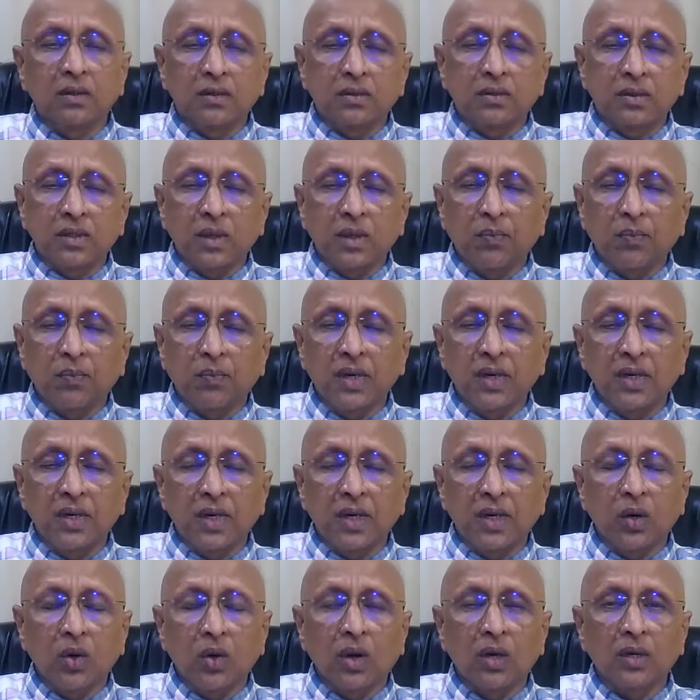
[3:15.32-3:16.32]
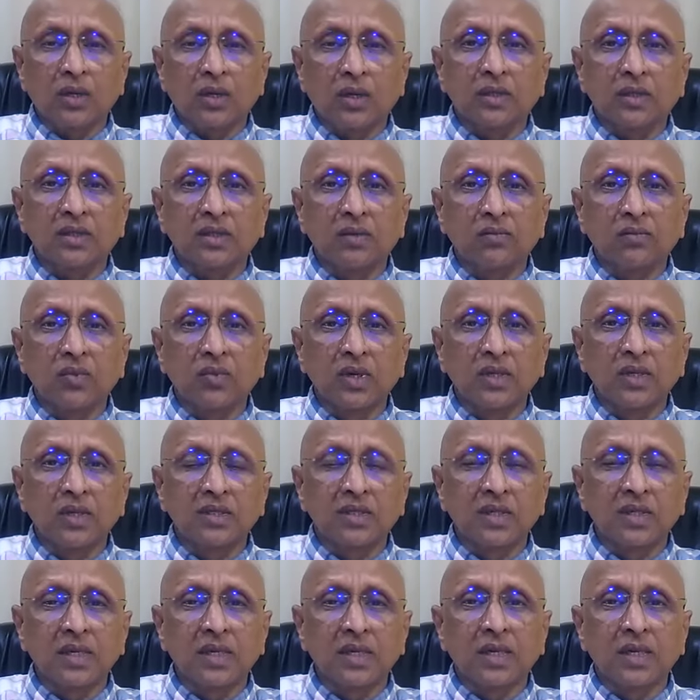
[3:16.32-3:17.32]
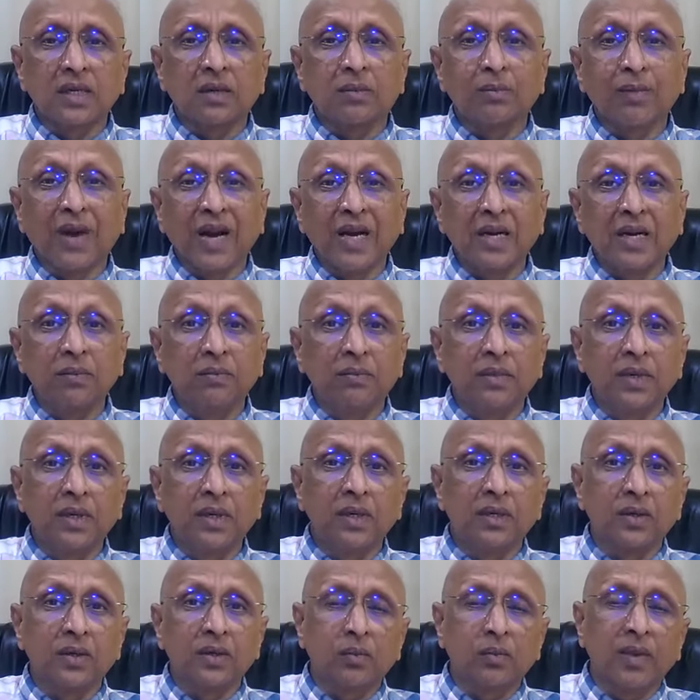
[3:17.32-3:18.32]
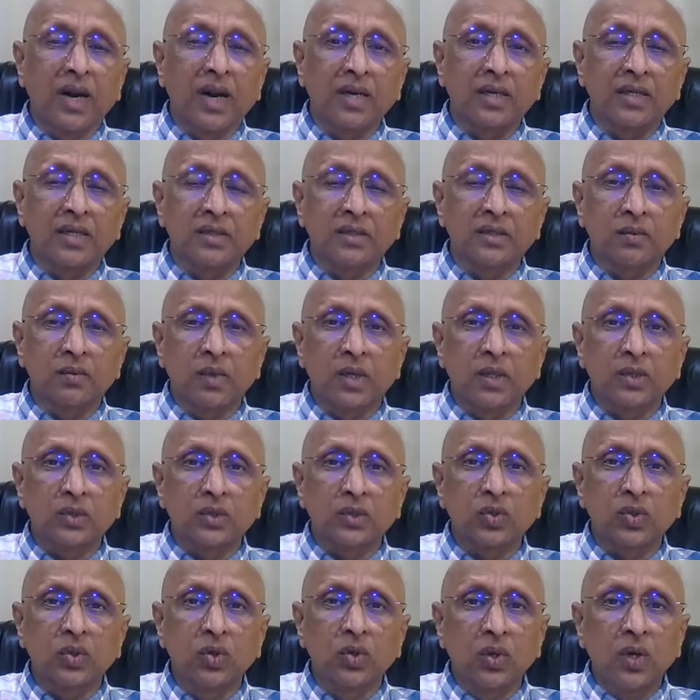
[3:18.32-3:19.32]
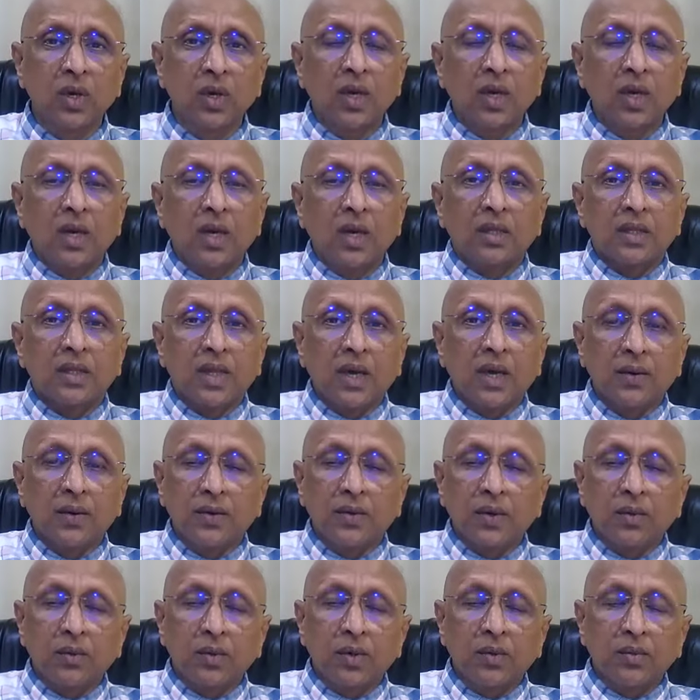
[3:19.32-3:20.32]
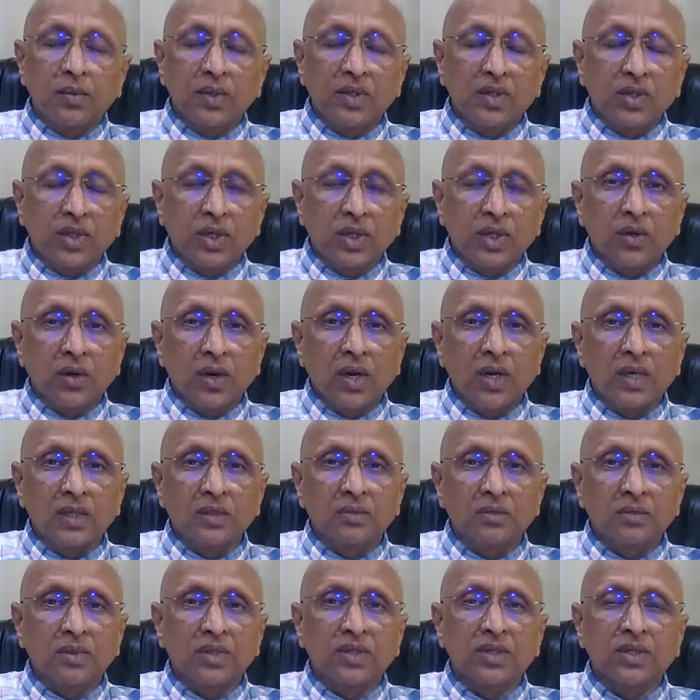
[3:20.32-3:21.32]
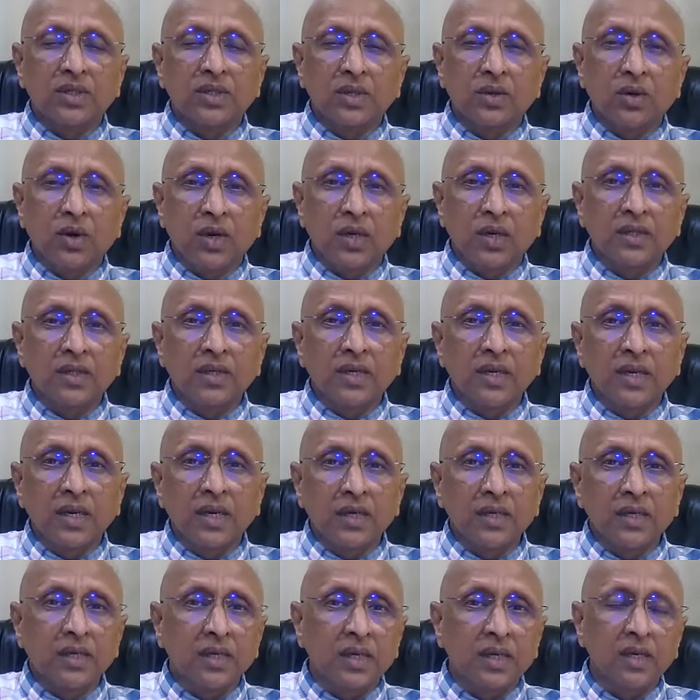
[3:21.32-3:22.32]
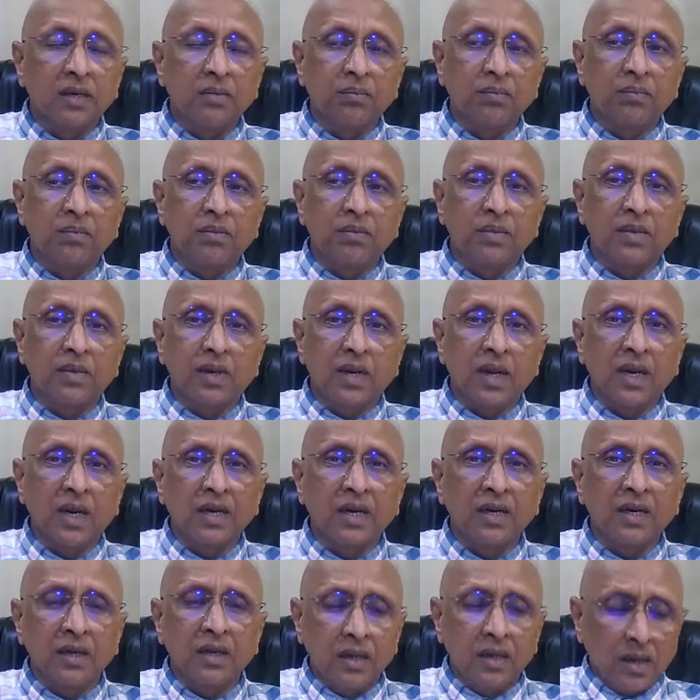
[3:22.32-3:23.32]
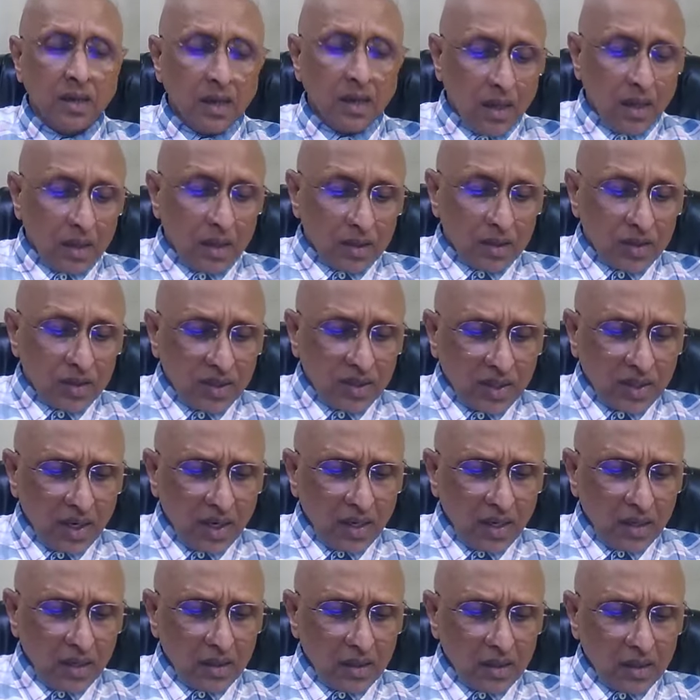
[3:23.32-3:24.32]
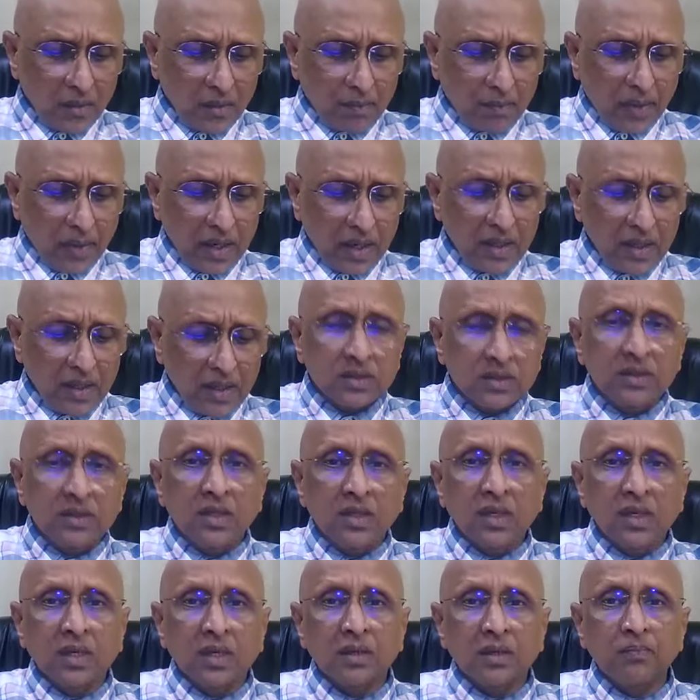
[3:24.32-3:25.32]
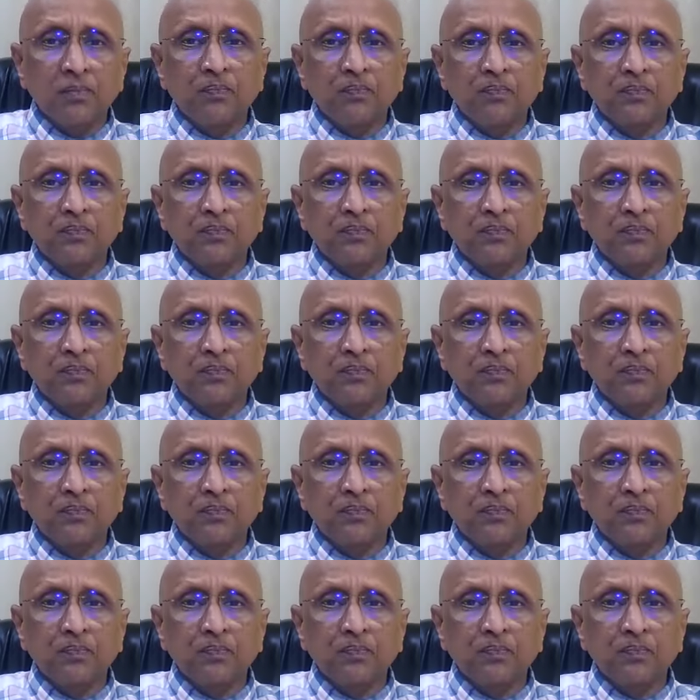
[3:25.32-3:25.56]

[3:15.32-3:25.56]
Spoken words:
suffered a lot. Someone said it might be a rheumatism also. They have given me steroids, but steroid didn't help. And still, the pain is there.